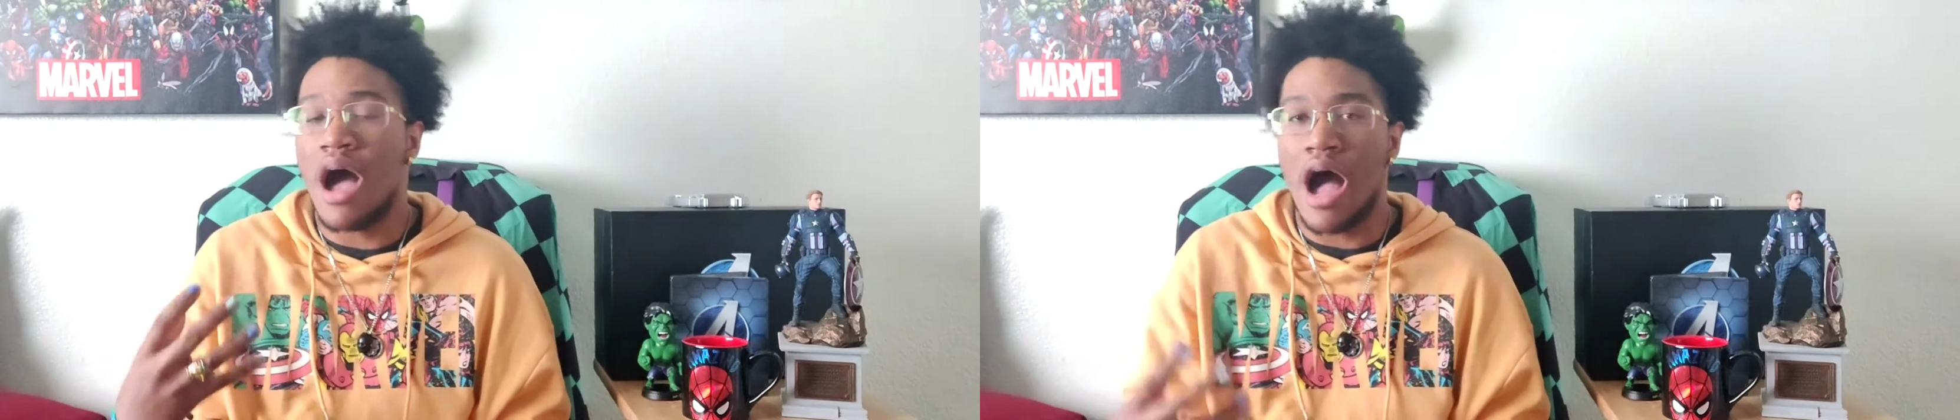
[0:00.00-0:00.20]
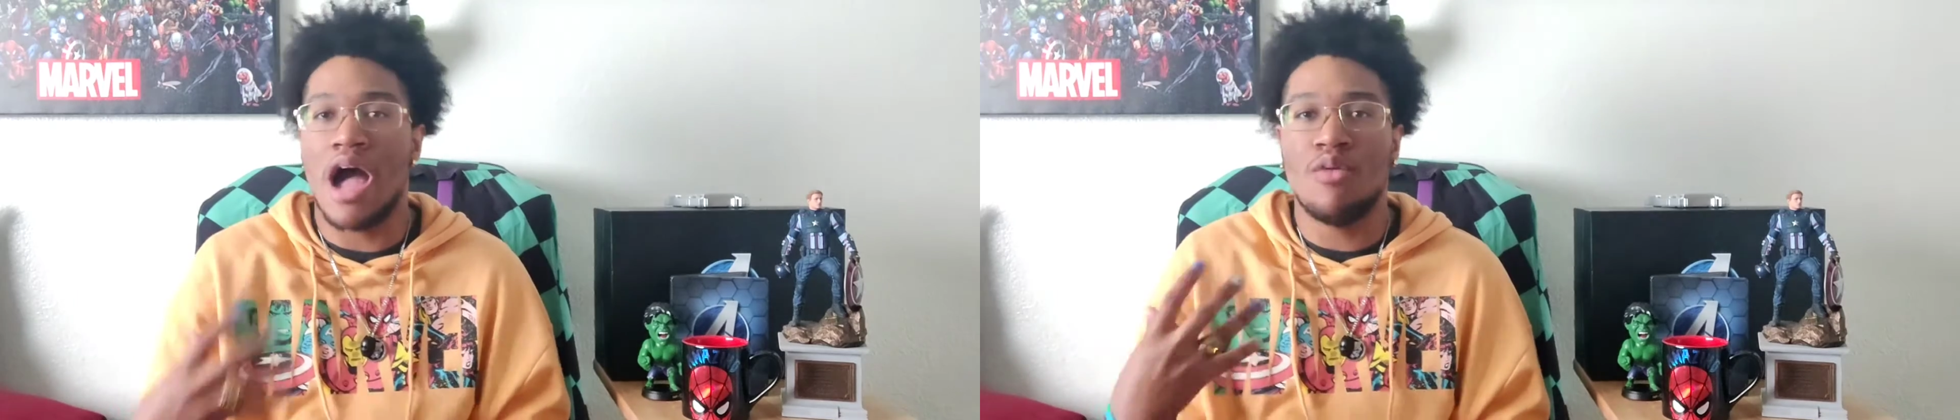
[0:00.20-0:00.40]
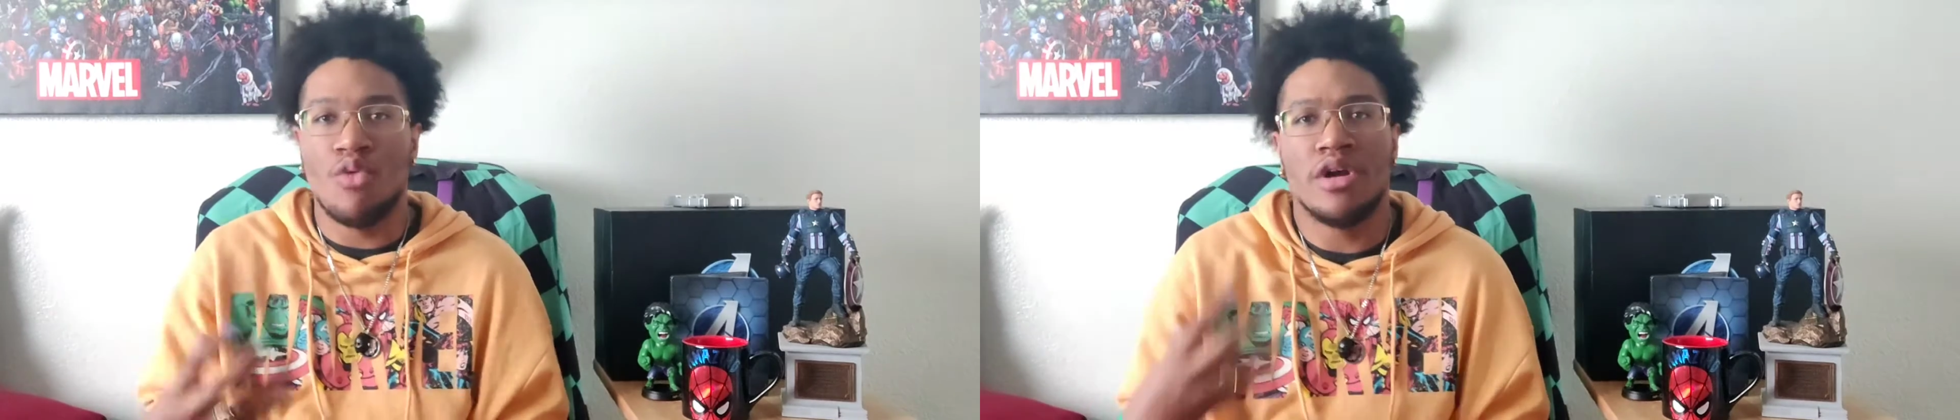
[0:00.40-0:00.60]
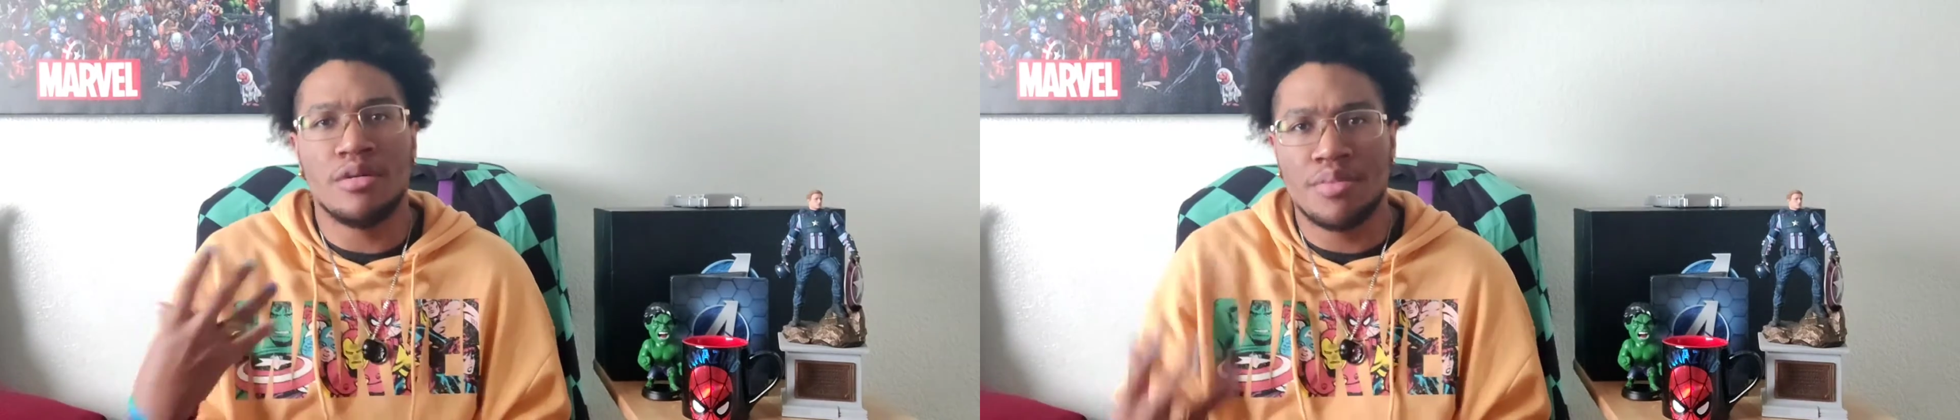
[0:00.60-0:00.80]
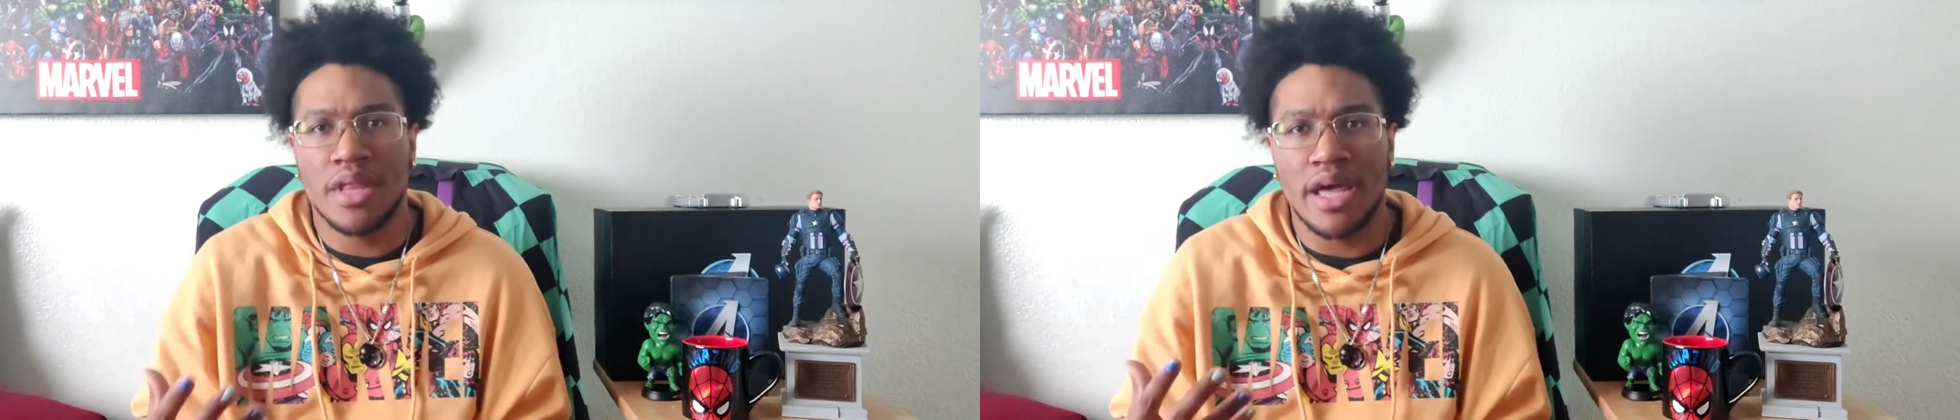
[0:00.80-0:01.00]
I want to
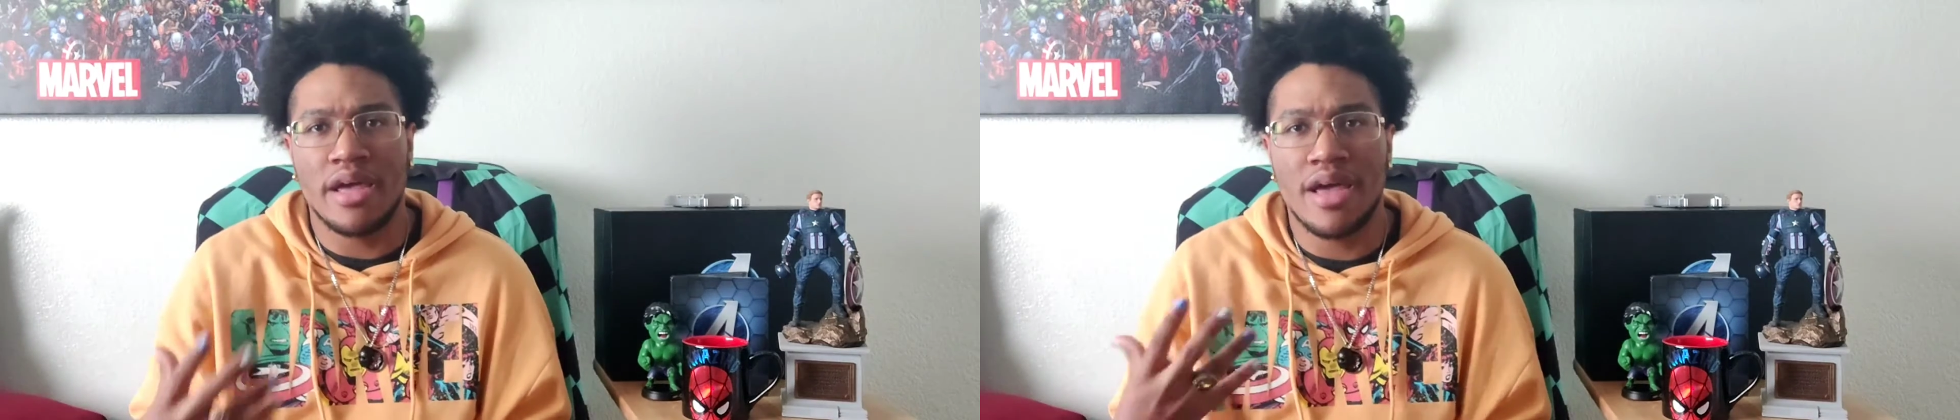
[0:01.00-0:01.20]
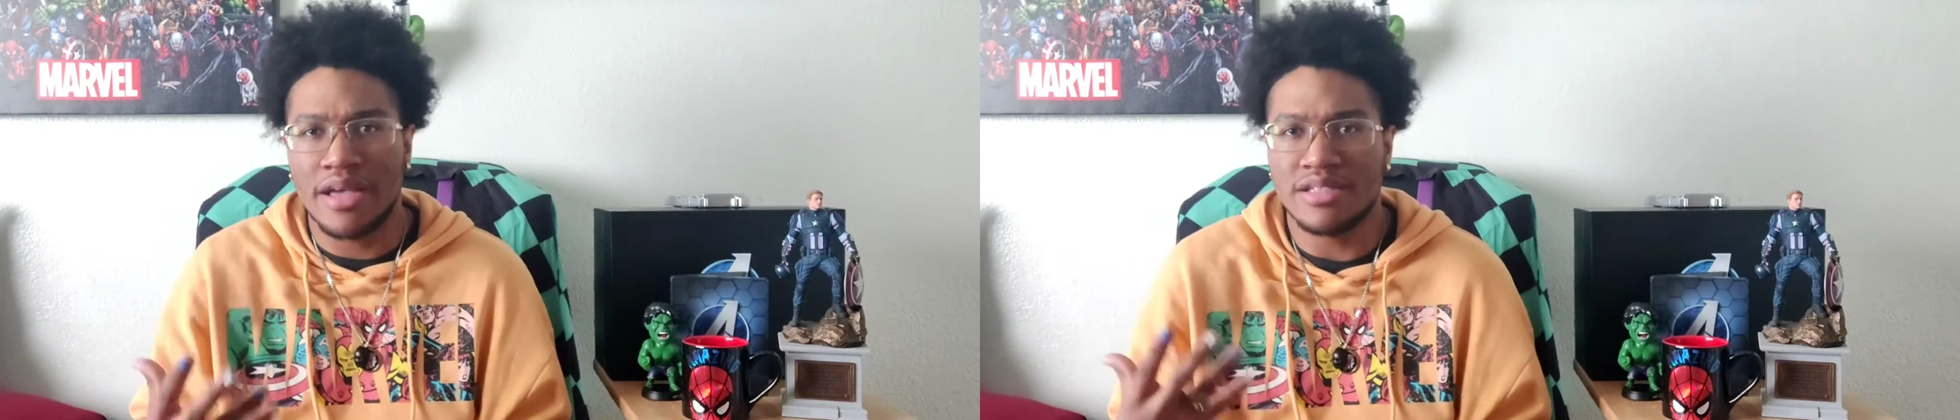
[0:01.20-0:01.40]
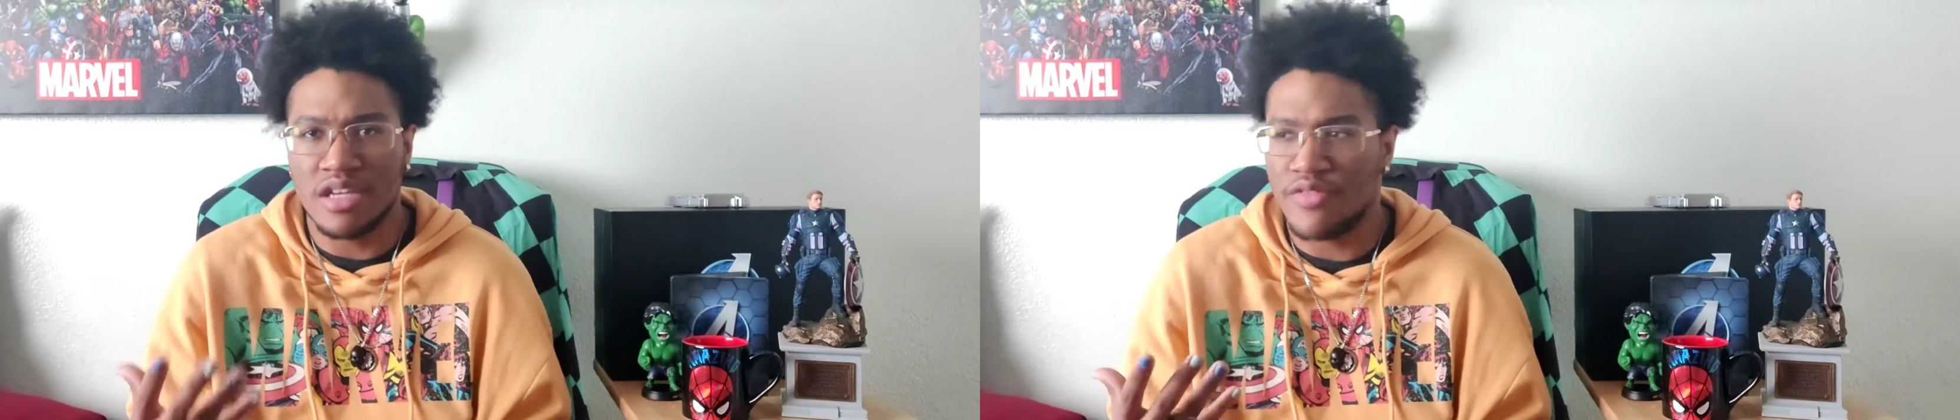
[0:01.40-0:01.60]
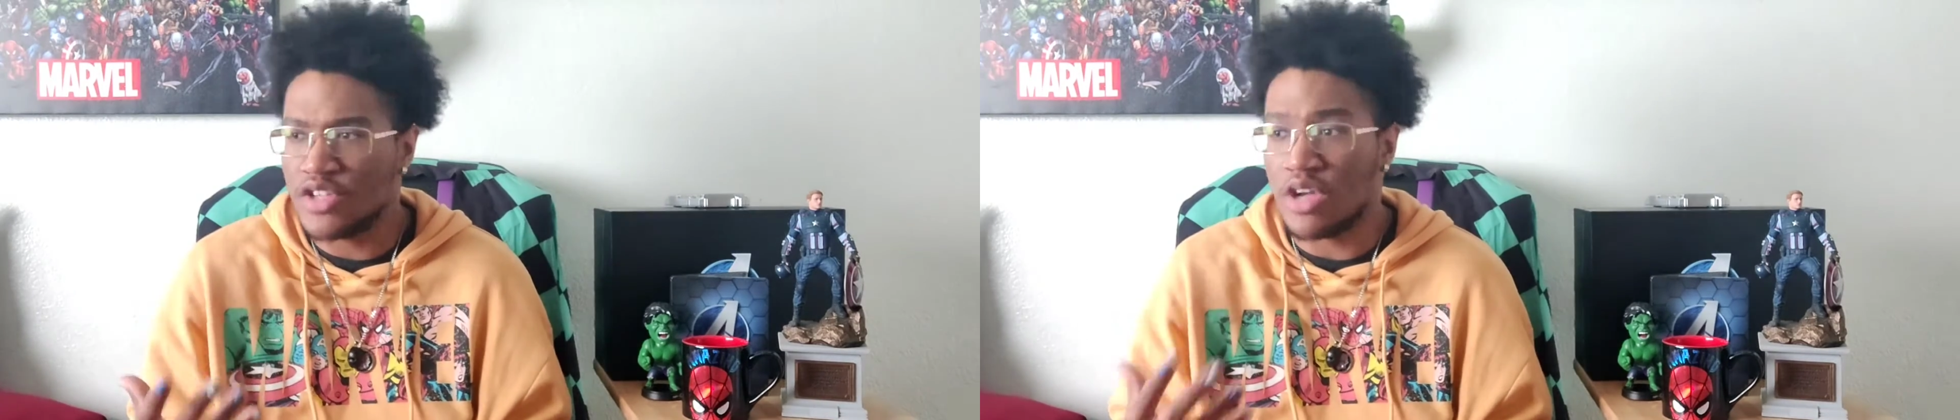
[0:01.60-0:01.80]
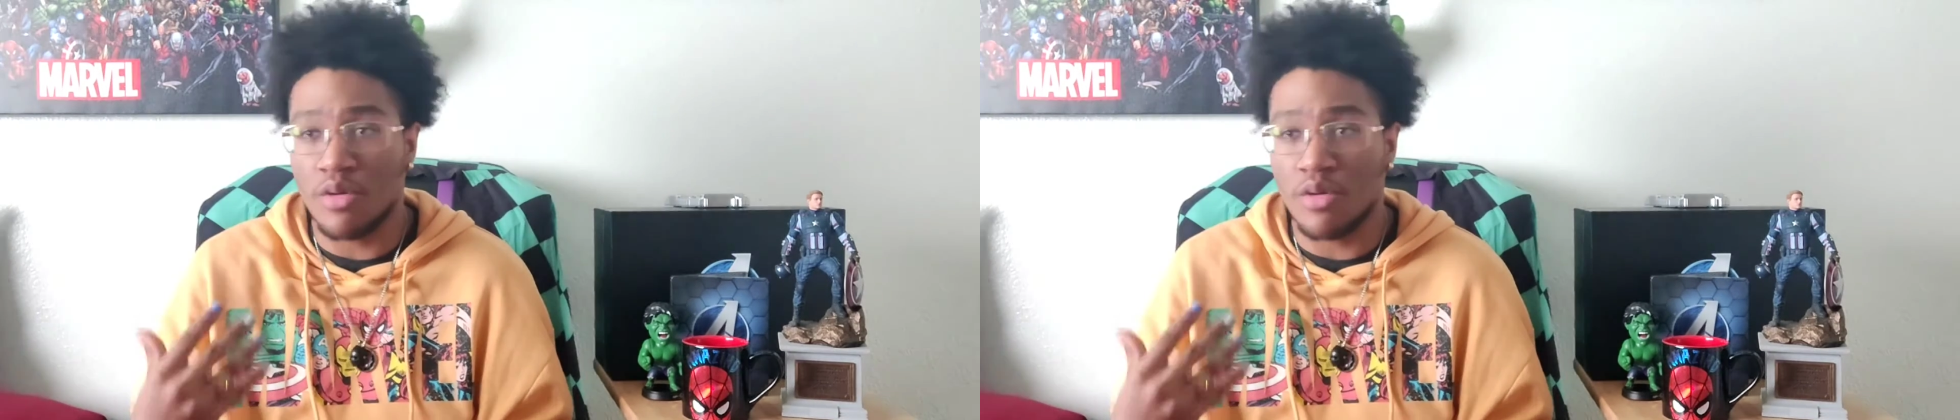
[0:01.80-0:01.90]
play as the Avengers.